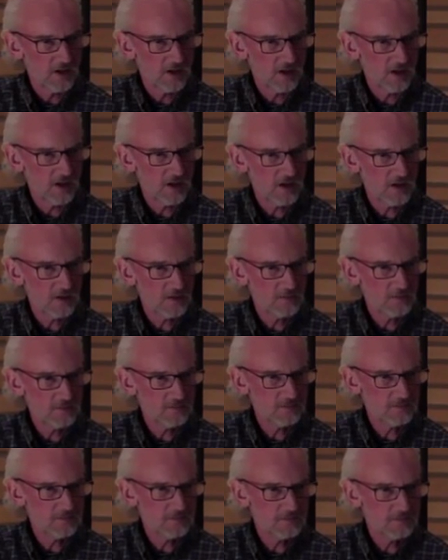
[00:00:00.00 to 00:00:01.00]

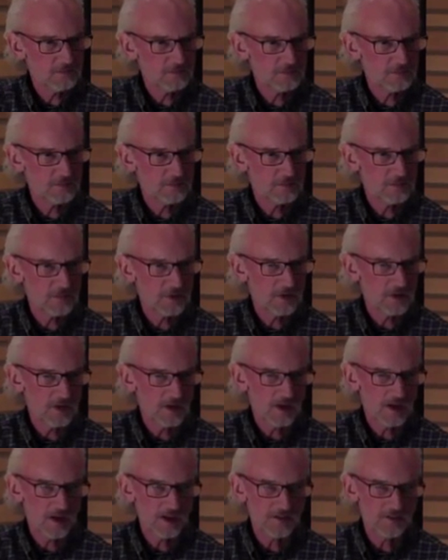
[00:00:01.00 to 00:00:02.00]

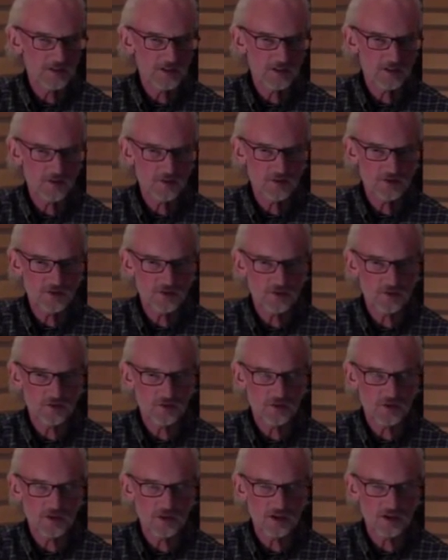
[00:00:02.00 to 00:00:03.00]
I think you should.
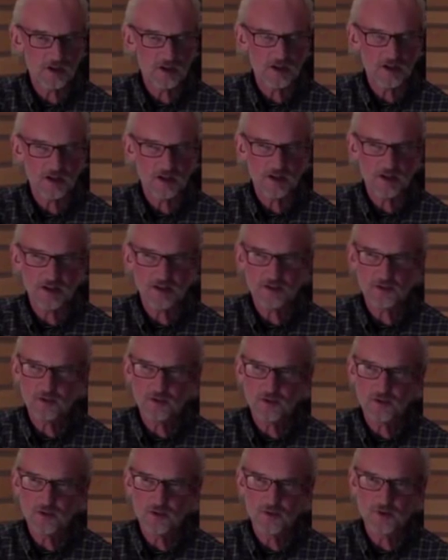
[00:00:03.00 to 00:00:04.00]
I don't
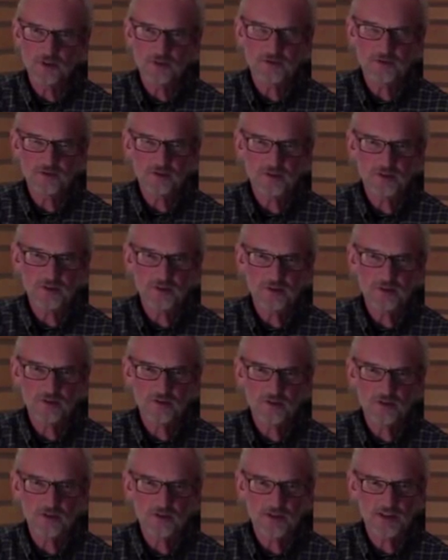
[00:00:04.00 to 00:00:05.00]
know that
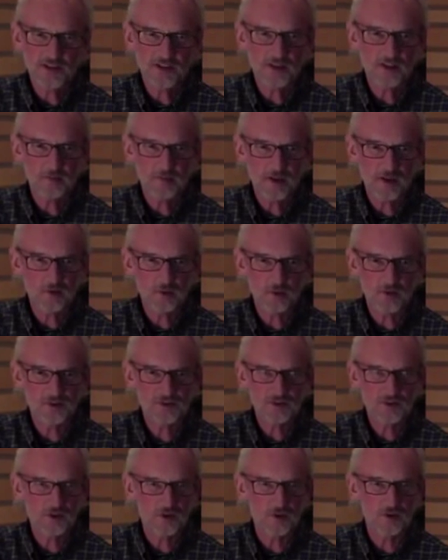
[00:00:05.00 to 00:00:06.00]
thinking about what's
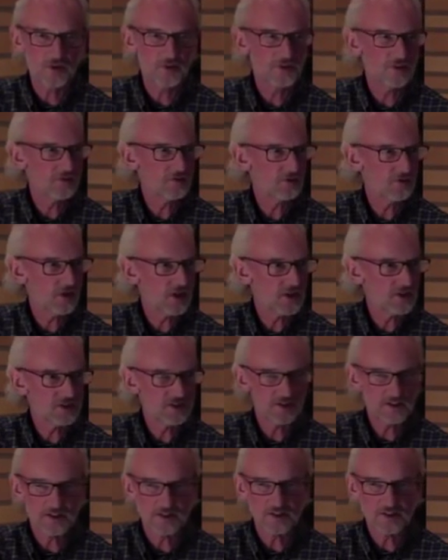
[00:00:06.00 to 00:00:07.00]
current and fresh
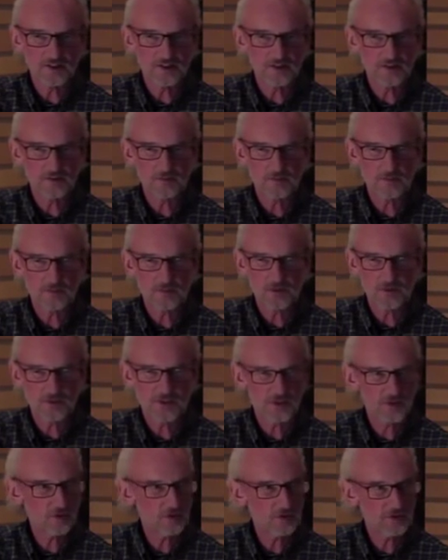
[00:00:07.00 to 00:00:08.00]
is
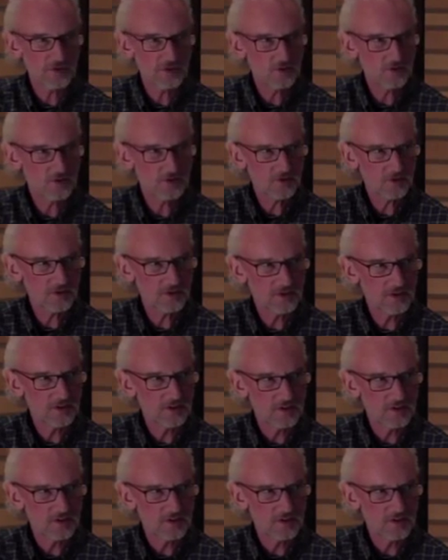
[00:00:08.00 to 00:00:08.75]
particularly useful.